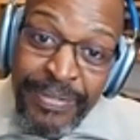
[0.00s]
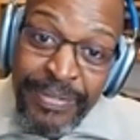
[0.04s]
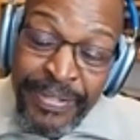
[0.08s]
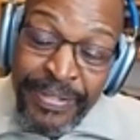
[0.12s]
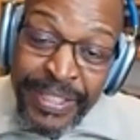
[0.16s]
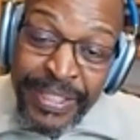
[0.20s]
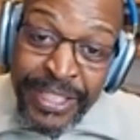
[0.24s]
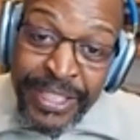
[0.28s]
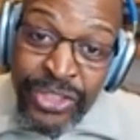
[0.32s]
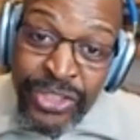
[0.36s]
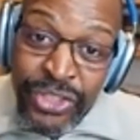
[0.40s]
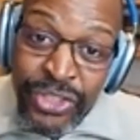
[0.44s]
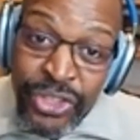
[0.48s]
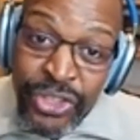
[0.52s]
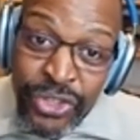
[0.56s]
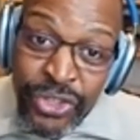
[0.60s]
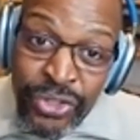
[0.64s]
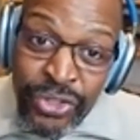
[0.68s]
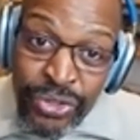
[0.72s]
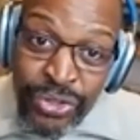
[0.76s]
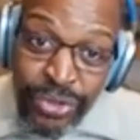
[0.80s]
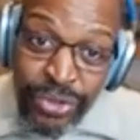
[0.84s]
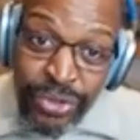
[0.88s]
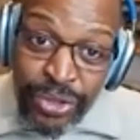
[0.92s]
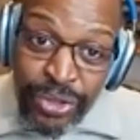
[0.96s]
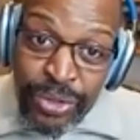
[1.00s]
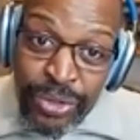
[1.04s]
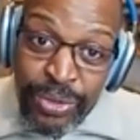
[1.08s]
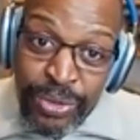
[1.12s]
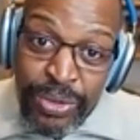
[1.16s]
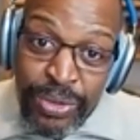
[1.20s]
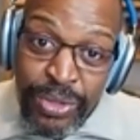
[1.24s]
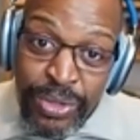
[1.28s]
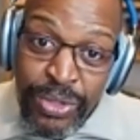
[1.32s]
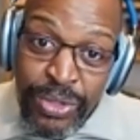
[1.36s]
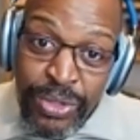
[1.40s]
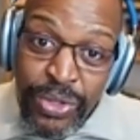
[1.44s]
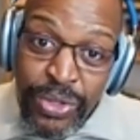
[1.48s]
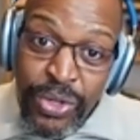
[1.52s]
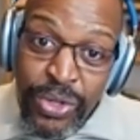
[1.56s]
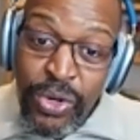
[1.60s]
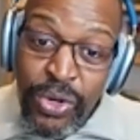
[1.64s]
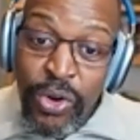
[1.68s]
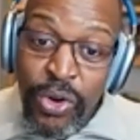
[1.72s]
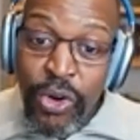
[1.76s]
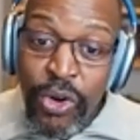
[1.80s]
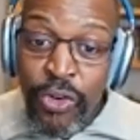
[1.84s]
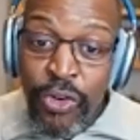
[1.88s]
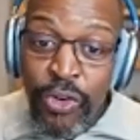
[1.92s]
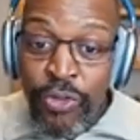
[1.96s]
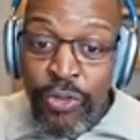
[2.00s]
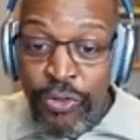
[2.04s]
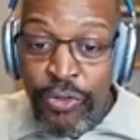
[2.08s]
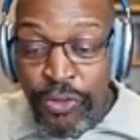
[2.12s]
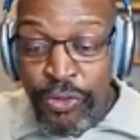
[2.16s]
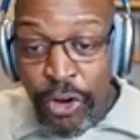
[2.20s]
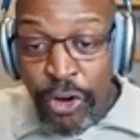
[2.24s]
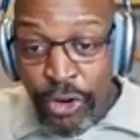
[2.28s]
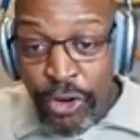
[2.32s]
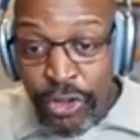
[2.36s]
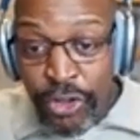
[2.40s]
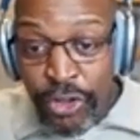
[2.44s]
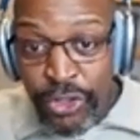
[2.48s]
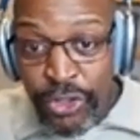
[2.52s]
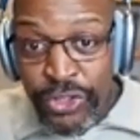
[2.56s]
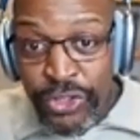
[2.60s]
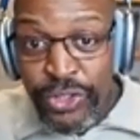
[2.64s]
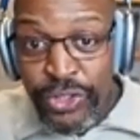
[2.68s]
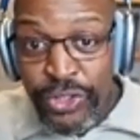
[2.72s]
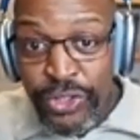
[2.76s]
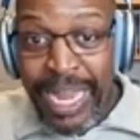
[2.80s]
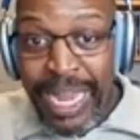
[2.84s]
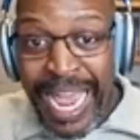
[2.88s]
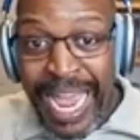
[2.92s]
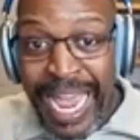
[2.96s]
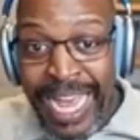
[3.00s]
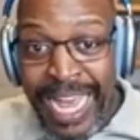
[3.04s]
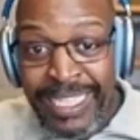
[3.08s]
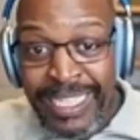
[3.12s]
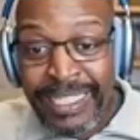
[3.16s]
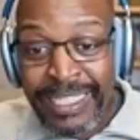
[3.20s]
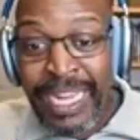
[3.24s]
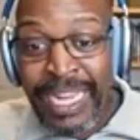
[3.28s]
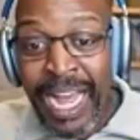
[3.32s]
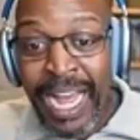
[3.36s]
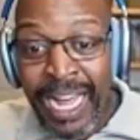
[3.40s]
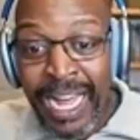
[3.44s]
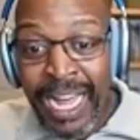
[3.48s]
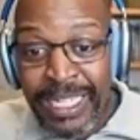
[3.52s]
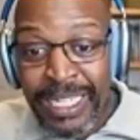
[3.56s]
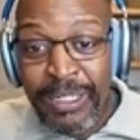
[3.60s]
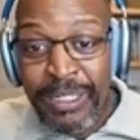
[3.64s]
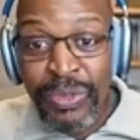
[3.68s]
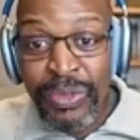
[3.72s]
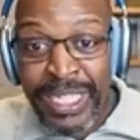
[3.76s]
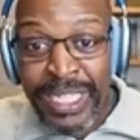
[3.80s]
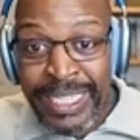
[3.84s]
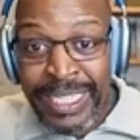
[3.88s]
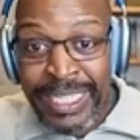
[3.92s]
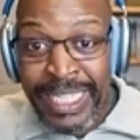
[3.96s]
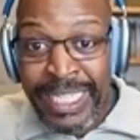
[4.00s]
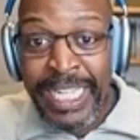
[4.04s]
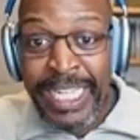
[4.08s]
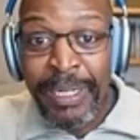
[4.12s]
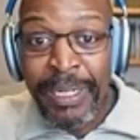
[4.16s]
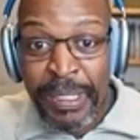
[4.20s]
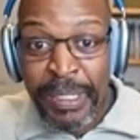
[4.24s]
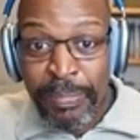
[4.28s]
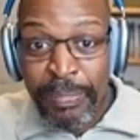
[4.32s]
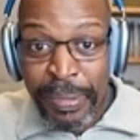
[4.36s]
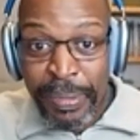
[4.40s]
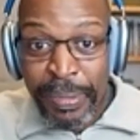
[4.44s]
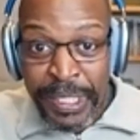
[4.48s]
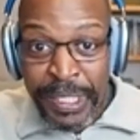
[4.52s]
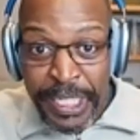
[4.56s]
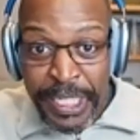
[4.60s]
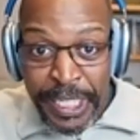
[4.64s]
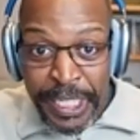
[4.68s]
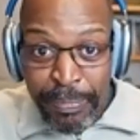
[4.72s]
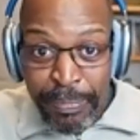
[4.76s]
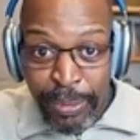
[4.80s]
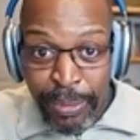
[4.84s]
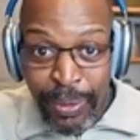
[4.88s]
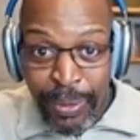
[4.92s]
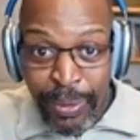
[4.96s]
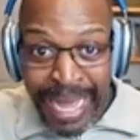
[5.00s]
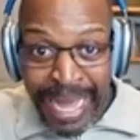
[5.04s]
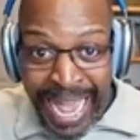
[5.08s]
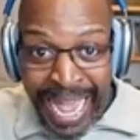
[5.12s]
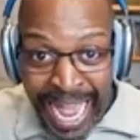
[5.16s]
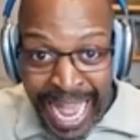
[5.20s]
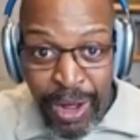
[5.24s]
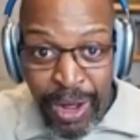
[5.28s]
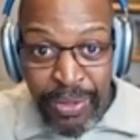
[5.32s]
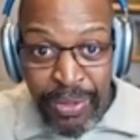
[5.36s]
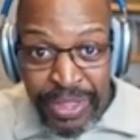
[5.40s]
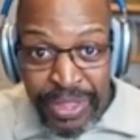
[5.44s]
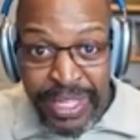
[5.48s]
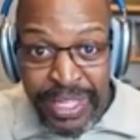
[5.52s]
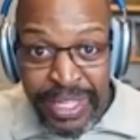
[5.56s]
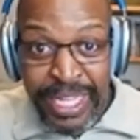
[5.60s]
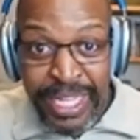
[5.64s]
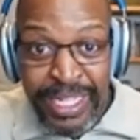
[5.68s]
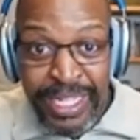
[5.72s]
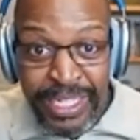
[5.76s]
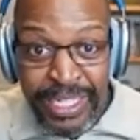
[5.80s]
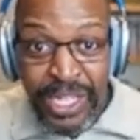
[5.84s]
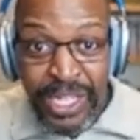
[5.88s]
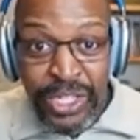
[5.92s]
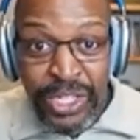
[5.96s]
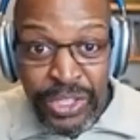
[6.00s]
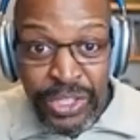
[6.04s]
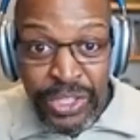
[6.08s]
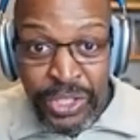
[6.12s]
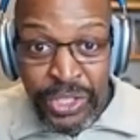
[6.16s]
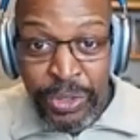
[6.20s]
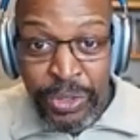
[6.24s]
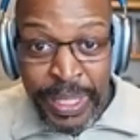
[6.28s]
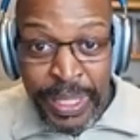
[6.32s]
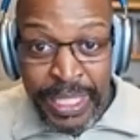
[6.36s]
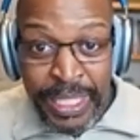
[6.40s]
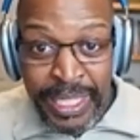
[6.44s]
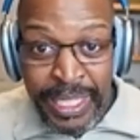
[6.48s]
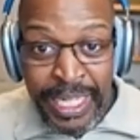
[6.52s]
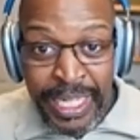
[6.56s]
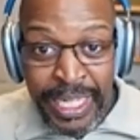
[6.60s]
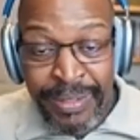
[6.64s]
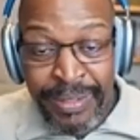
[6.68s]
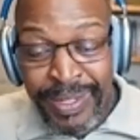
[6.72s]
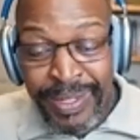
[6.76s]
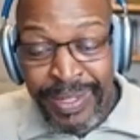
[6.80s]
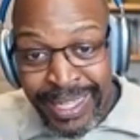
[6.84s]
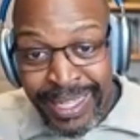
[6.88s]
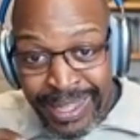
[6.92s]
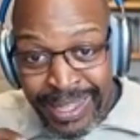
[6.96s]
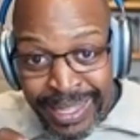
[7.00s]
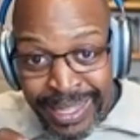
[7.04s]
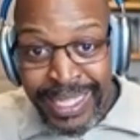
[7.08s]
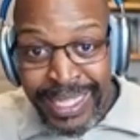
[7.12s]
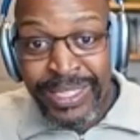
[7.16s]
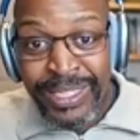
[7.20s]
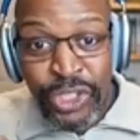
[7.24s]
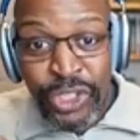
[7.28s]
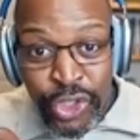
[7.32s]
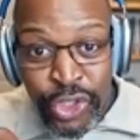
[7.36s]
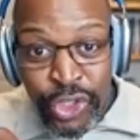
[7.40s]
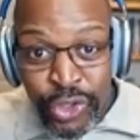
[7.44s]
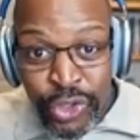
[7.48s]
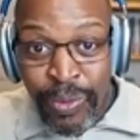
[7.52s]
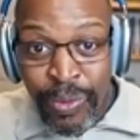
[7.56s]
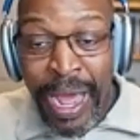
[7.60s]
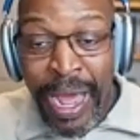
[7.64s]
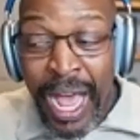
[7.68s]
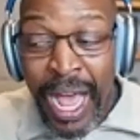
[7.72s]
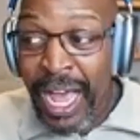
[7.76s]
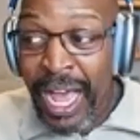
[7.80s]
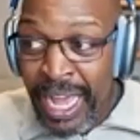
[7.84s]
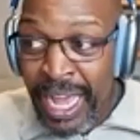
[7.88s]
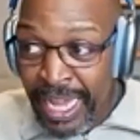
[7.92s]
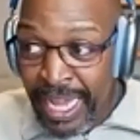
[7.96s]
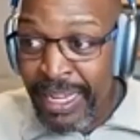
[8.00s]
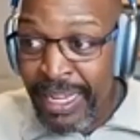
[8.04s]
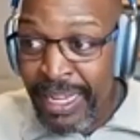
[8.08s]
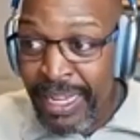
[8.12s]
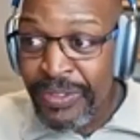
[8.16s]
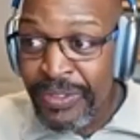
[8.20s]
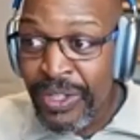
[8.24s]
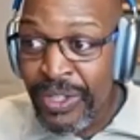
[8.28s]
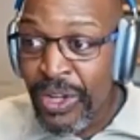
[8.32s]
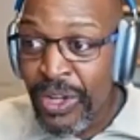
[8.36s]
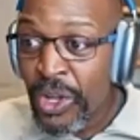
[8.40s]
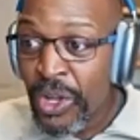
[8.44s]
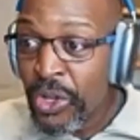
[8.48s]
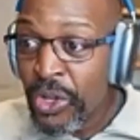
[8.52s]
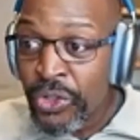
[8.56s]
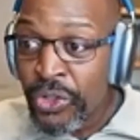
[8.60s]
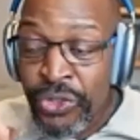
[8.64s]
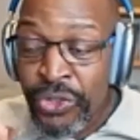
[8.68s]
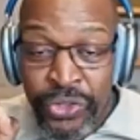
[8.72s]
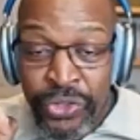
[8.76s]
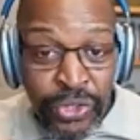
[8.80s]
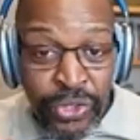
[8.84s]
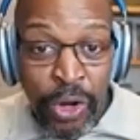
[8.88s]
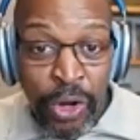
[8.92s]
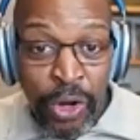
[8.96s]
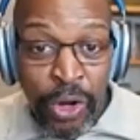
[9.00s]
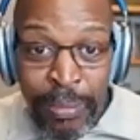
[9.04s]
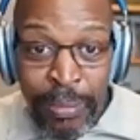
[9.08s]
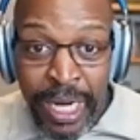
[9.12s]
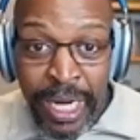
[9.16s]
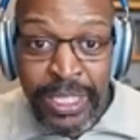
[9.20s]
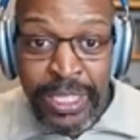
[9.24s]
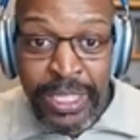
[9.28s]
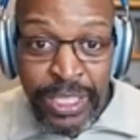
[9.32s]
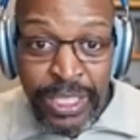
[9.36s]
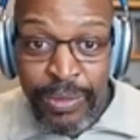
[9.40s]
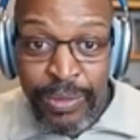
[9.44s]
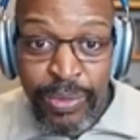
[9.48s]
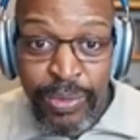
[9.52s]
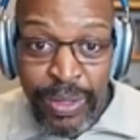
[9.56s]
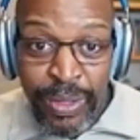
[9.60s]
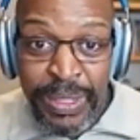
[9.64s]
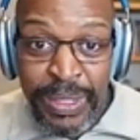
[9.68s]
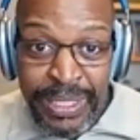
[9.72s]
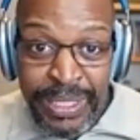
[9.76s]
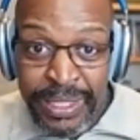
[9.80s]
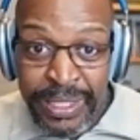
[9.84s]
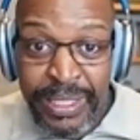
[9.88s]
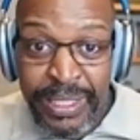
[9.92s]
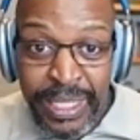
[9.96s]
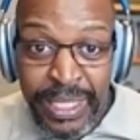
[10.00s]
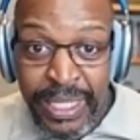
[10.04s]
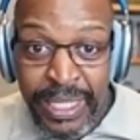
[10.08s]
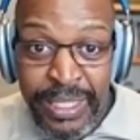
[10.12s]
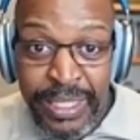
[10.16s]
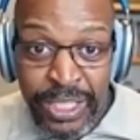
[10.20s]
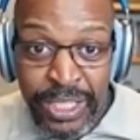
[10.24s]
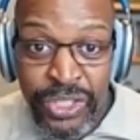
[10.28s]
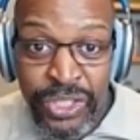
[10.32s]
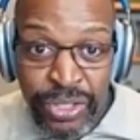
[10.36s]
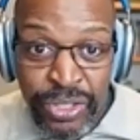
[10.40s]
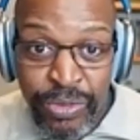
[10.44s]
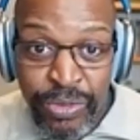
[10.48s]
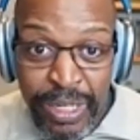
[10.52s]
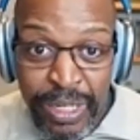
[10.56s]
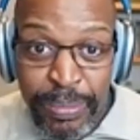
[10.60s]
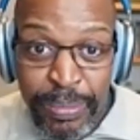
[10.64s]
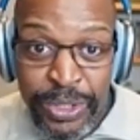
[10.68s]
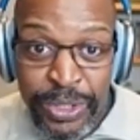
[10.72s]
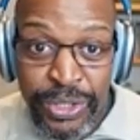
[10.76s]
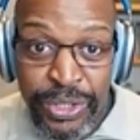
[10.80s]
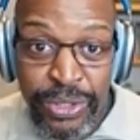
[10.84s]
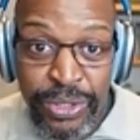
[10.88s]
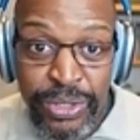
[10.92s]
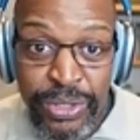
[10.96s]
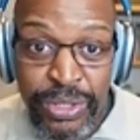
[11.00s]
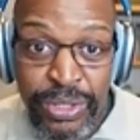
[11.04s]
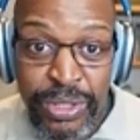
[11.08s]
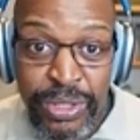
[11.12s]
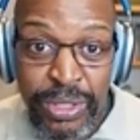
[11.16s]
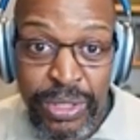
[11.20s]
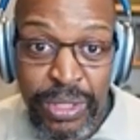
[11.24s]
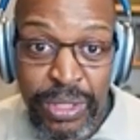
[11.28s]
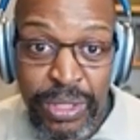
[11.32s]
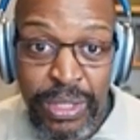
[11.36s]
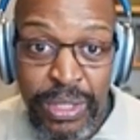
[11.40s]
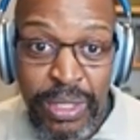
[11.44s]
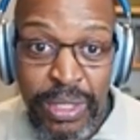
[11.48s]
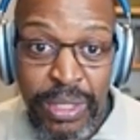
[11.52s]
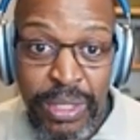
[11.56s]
If this is true, first, as God's redeemed people, how then do we live? This drives so much of what we see in the scriptures.